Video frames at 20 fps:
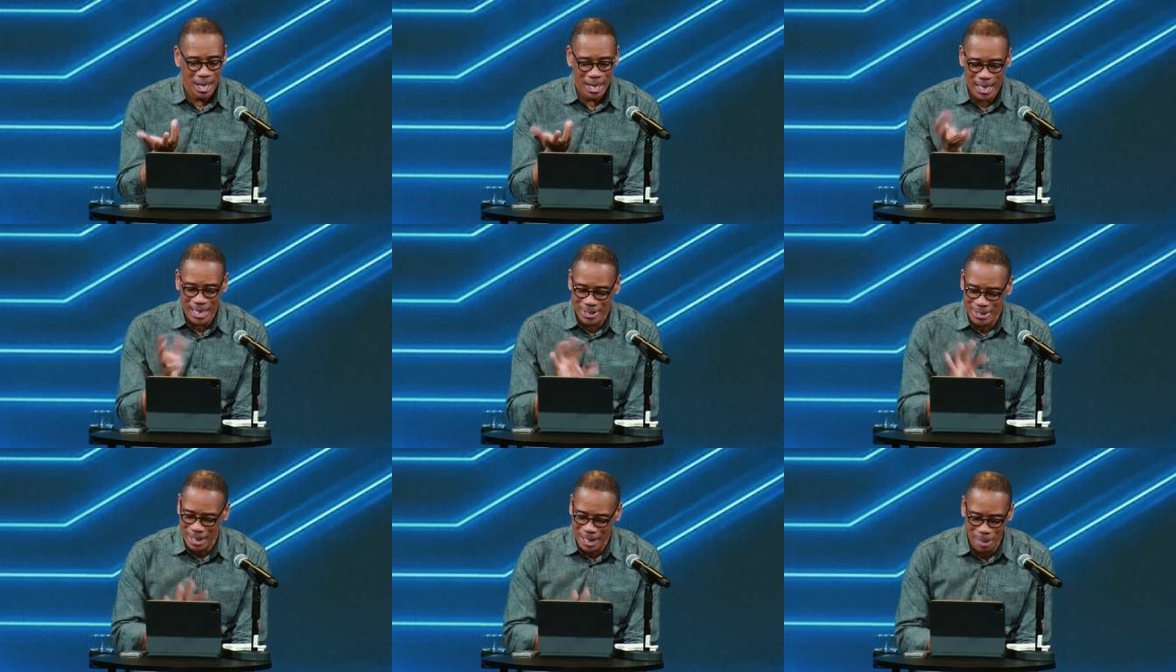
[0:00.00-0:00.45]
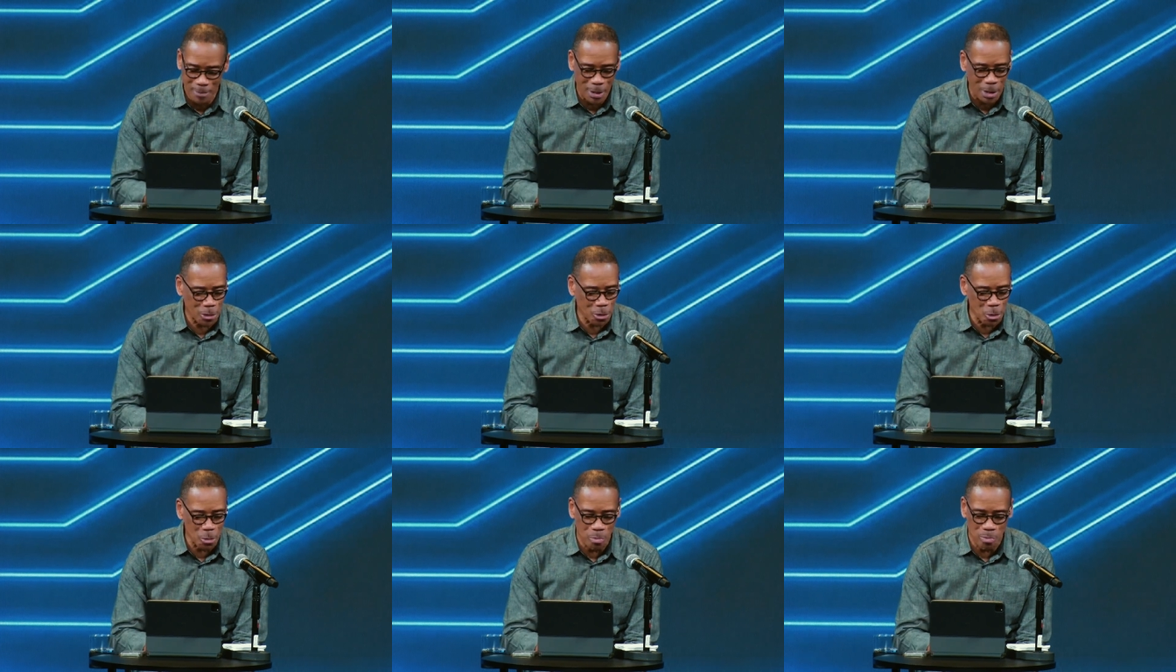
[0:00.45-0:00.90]
It's
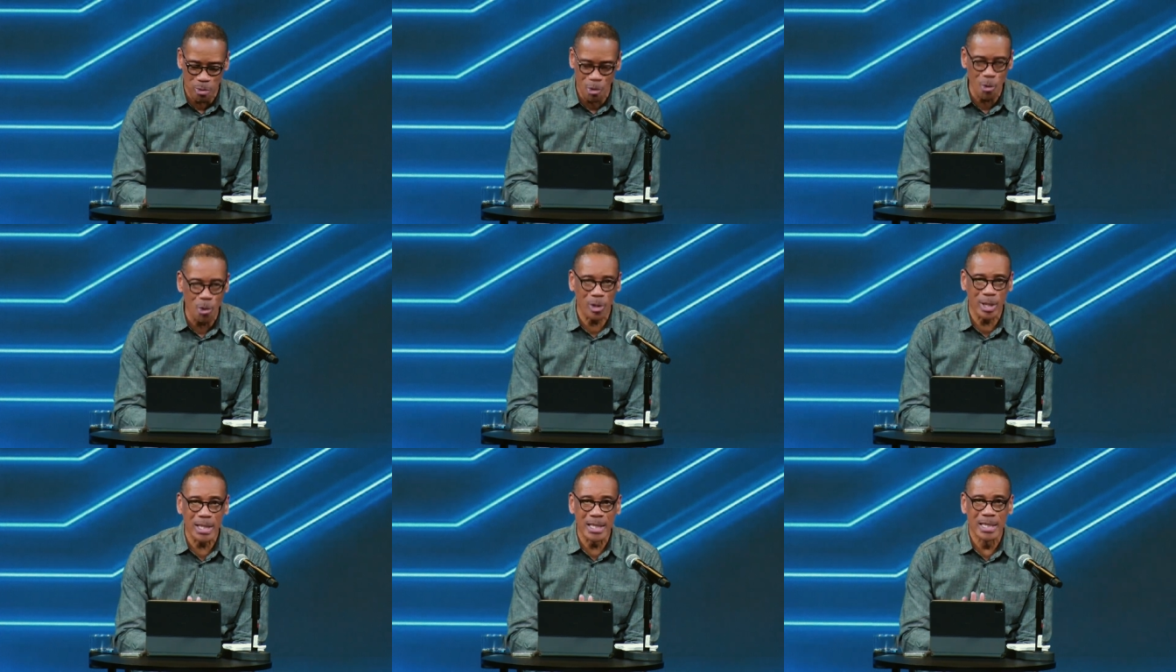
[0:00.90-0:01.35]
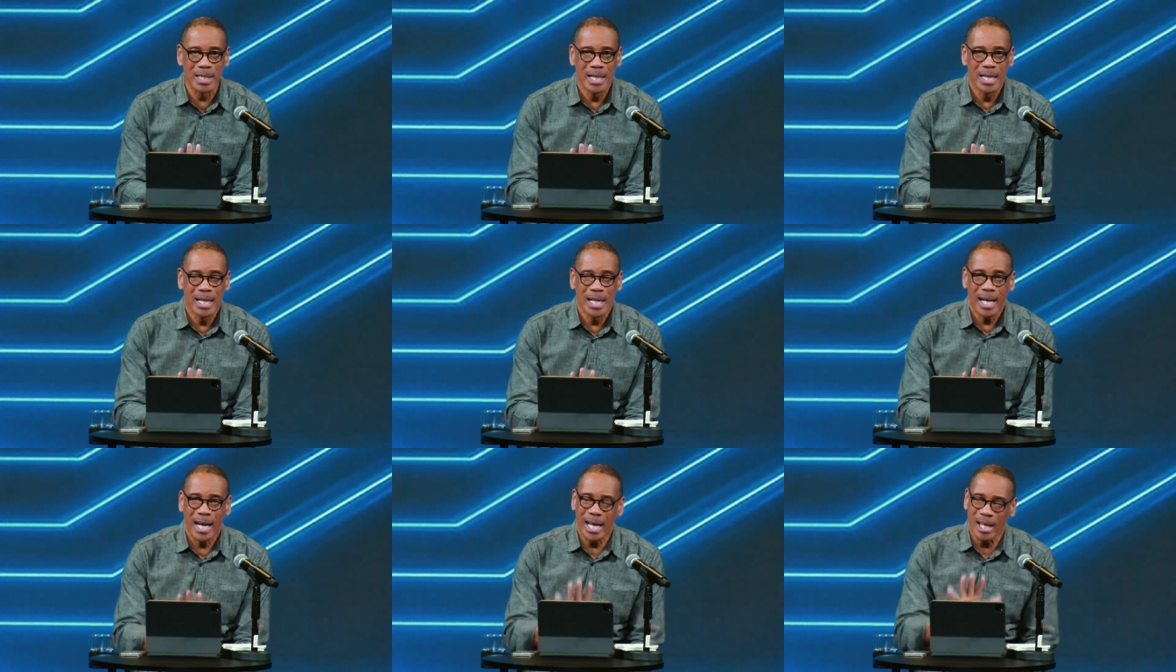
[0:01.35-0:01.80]
coming through broken
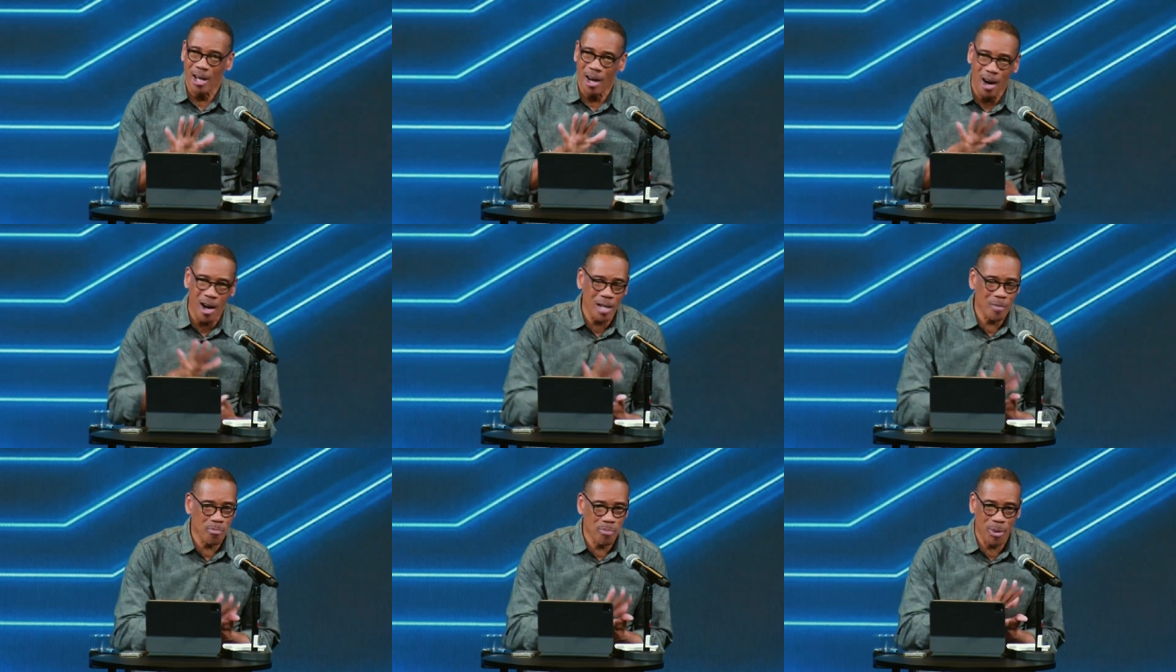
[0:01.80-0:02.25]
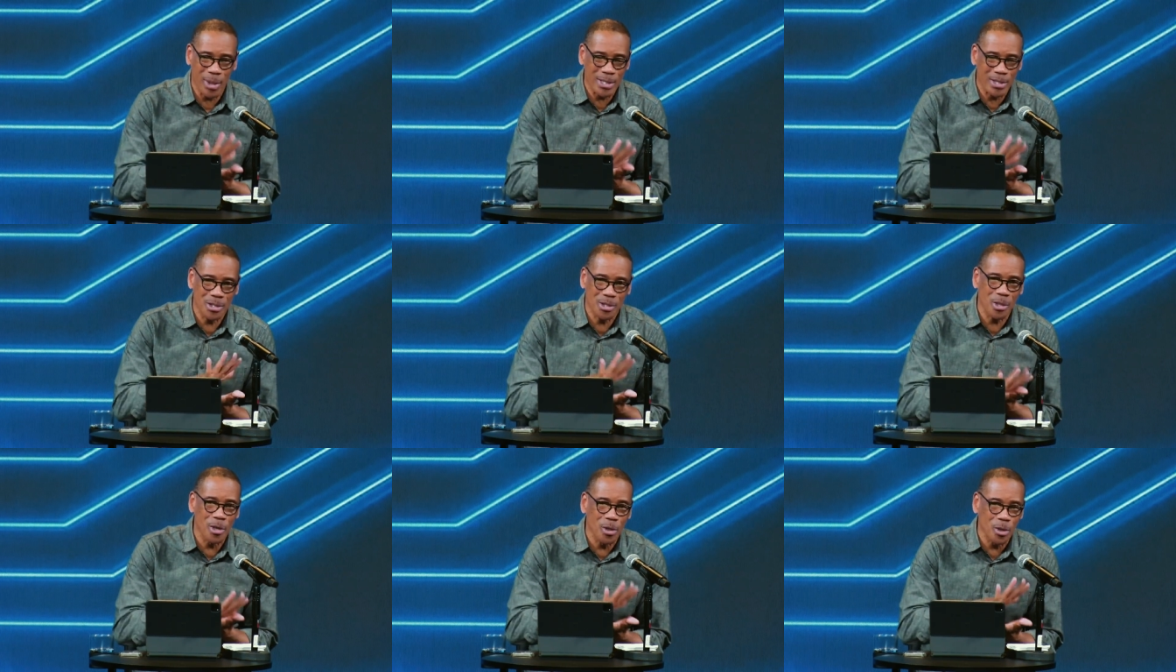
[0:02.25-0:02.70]
and hard
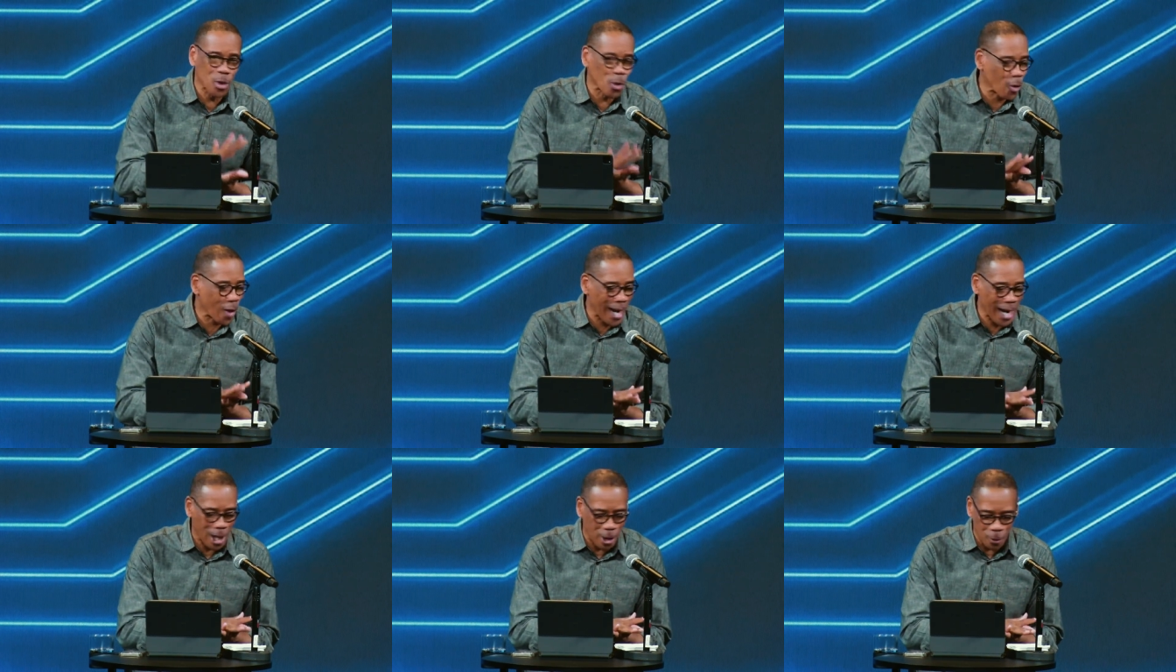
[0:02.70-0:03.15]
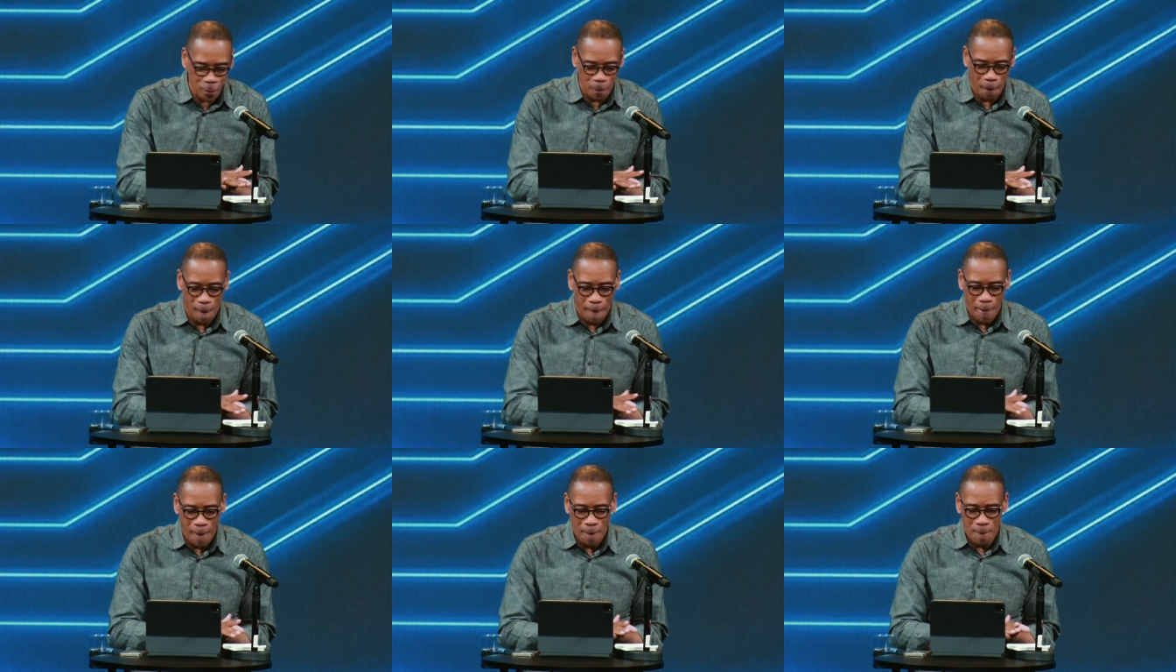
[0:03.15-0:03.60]
pressed on ground,
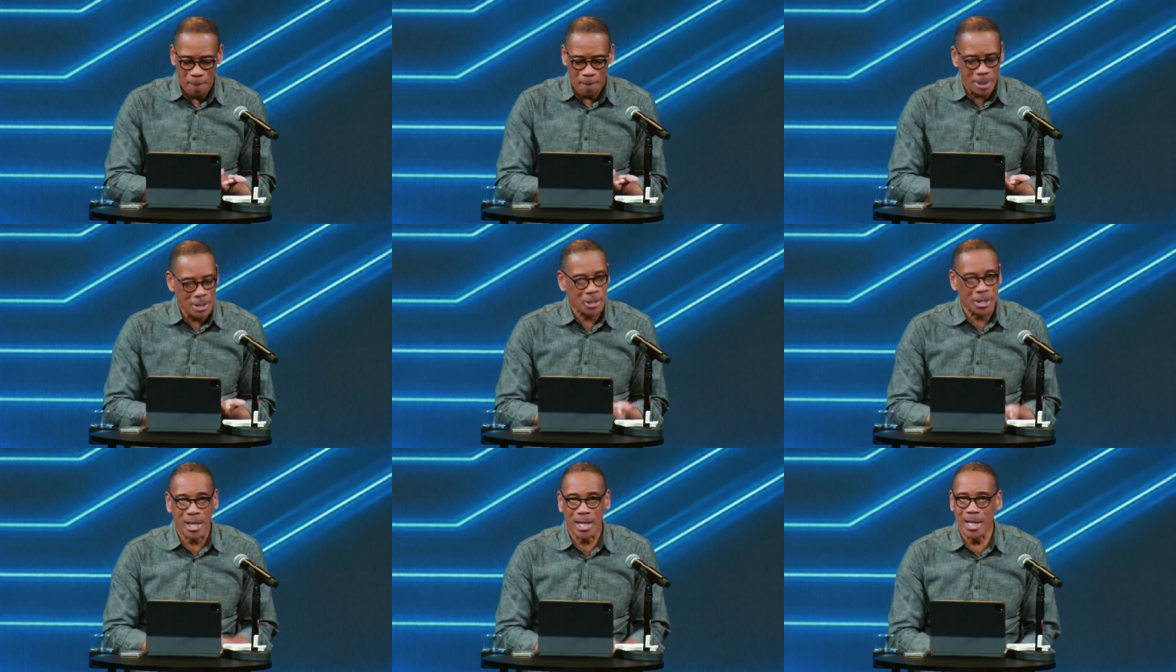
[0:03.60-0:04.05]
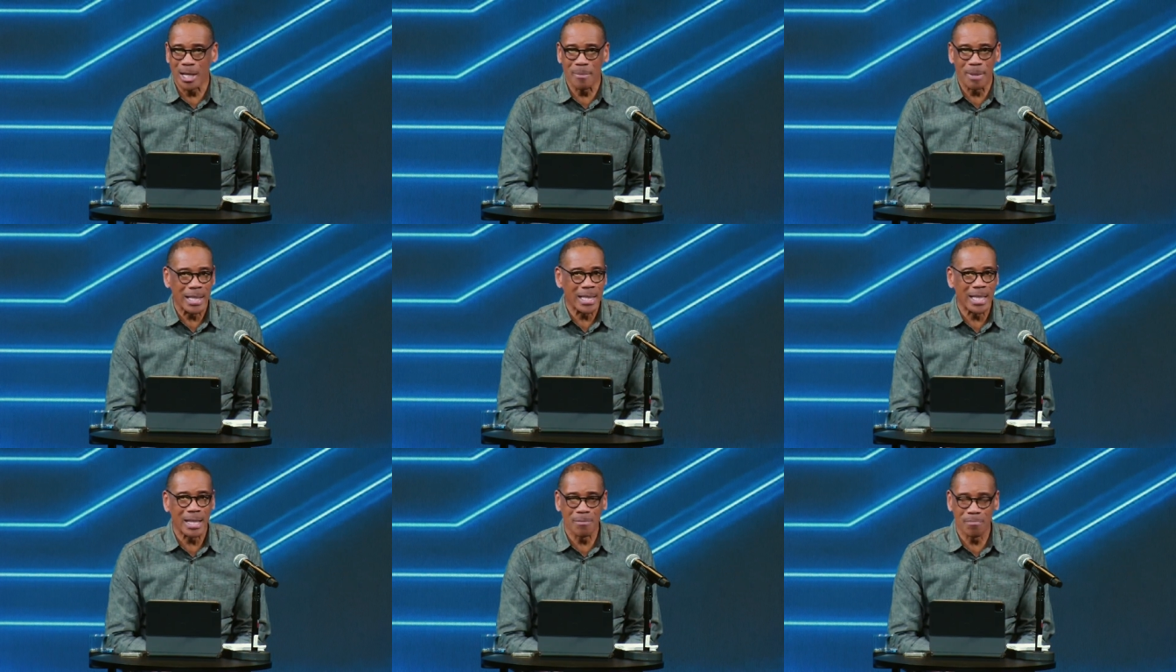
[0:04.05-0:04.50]
but you're
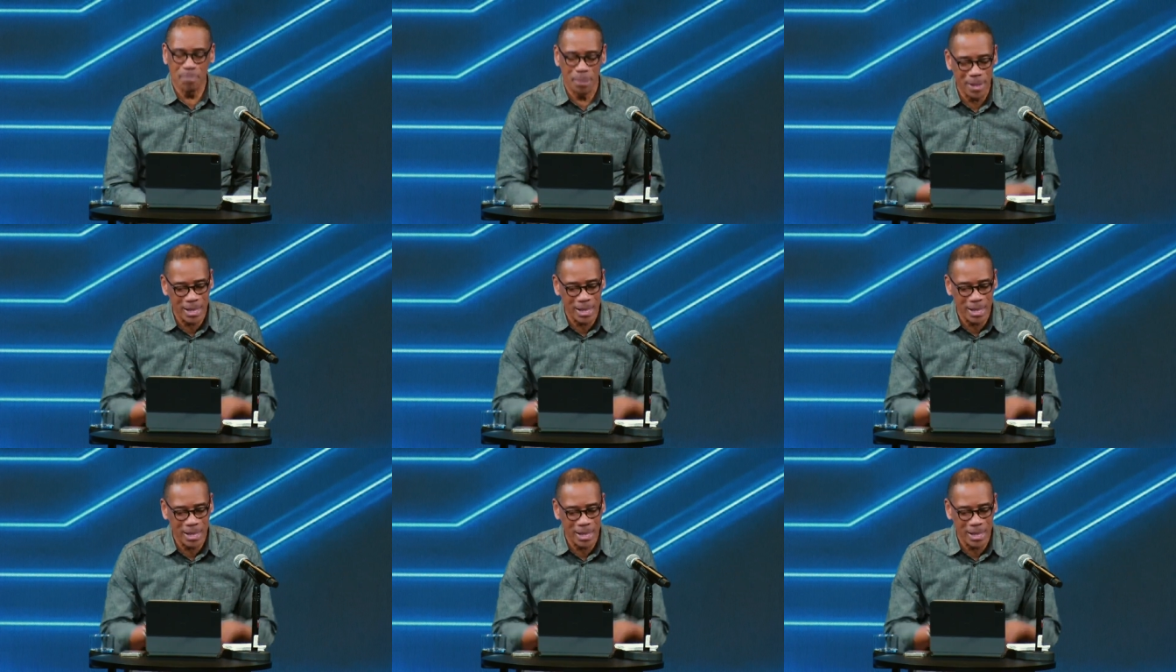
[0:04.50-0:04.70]
coming up.